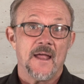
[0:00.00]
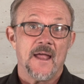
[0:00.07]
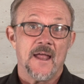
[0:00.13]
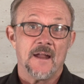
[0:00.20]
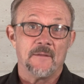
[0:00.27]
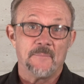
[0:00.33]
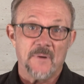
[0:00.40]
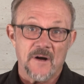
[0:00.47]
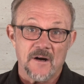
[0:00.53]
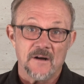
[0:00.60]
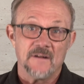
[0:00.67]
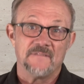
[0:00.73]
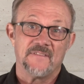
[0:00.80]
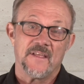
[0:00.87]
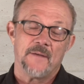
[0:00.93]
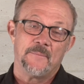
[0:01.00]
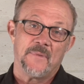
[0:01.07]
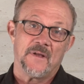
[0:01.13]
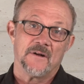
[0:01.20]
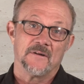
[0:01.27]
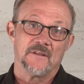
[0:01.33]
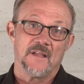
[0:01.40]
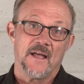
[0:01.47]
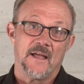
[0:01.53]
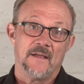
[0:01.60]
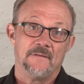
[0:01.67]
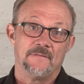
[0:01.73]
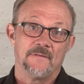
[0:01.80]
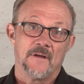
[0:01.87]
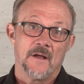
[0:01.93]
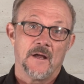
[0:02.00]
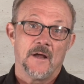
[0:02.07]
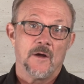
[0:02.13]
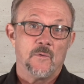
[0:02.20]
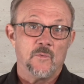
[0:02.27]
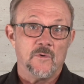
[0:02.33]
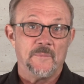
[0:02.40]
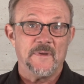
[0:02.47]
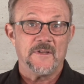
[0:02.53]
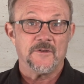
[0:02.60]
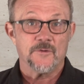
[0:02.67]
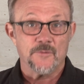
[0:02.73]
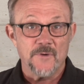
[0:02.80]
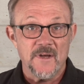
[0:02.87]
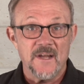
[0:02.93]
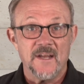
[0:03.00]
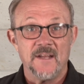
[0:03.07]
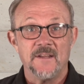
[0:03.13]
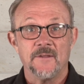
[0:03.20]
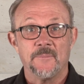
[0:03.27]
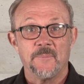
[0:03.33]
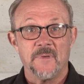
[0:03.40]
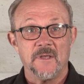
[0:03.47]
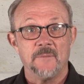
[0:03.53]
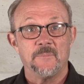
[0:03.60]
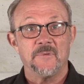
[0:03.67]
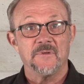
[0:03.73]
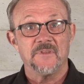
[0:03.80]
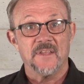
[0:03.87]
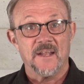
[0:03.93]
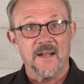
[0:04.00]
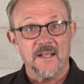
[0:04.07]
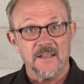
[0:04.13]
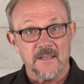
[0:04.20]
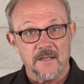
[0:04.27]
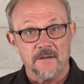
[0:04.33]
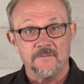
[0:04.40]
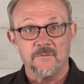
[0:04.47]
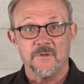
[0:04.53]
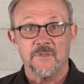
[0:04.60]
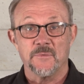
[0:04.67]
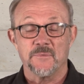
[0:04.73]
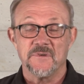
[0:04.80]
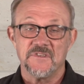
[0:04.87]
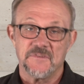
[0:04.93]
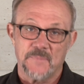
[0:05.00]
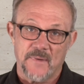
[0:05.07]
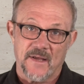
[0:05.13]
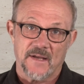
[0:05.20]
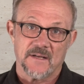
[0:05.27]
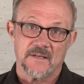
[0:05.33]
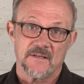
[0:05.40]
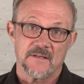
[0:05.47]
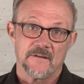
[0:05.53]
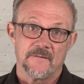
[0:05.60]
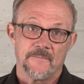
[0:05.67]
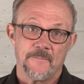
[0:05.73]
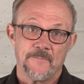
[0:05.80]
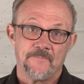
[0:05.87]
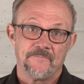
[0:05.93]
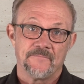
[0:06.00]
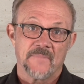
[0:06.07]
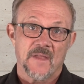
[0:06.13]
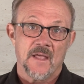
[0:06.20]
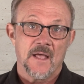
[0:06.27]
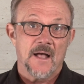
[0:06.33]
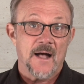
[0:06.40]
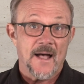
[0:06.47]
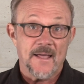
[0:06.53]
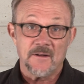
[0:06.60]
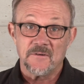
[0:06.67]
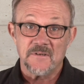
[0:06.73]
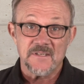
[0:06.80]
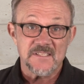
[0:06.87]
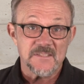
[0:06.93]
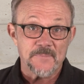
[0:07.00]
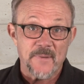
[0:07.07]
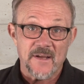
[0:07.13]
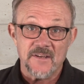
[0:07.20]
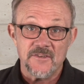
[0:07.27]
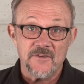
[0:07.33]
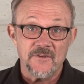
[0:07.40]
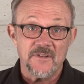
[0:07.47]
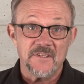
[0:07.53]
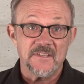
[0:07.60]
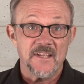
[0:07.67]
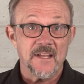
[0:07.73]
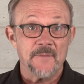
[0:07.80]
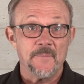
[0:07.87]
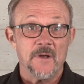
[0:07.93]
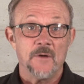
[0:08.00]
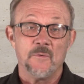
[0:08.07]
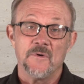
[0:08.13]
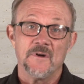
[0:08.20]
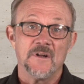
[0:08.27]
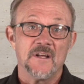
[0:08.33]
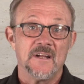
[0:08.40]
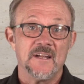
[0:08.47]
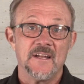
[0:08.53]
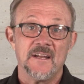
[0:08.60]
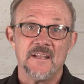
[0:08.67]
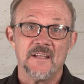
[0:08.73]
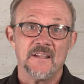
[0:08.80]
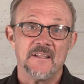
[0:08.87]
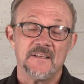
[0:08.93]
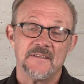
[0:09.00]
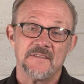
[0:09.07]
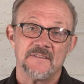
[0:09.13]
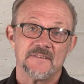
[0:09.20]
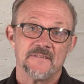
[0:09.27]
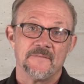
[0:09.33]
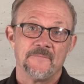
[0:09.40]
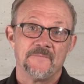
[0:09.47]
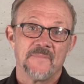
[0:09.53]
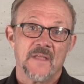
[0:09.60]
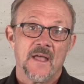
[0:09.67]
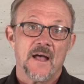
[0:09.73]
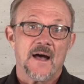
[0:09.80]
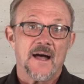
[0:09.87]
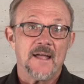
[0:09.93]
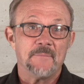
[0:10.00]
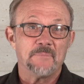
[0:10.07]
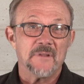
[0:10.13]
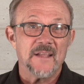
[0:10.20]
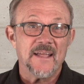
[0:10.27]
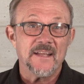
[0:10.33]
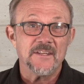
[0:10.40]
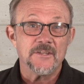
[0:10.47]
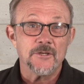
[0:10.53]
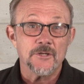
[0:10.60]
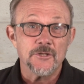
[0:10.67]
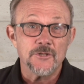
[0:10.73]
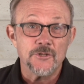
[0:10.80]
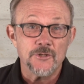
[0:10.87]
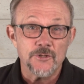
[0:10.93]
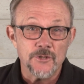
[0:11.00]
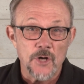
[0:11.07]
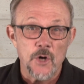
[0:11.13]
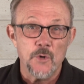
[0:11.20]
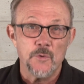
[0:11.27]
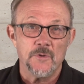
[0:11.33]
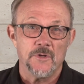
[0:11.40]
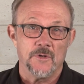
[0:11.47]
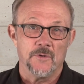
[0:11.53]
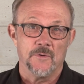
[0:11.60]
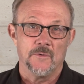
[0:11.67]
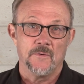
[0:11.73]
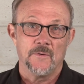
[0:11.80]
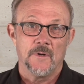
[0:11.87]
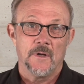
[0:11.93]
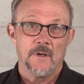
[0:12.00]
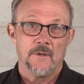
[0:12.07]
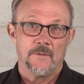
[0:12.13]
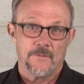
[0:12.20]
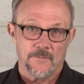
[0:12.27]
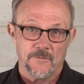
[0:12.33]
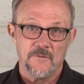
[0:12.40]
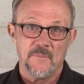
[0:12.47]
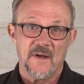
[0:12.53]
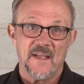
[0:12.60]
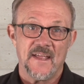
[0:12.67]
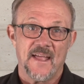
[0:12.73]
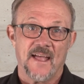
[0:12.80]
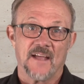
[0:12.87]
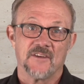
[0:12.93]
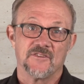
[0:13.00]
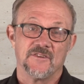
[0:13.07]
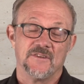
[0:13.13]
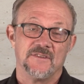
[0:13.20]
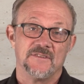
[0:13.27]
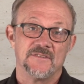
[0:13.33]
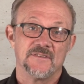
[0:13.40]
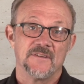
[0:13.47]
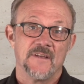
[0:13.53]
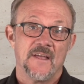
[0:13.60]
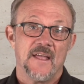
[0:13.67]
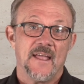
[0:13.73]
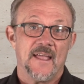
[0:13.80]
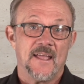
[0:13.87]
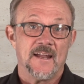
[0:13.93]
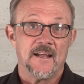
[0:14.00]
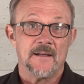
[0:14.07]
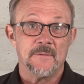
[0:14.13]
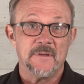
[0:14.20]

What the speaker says: and a part of that better life will be treating the people that I love with respect. I don't expect you to take my word on any of this. I plan to show you through my actions, and I'm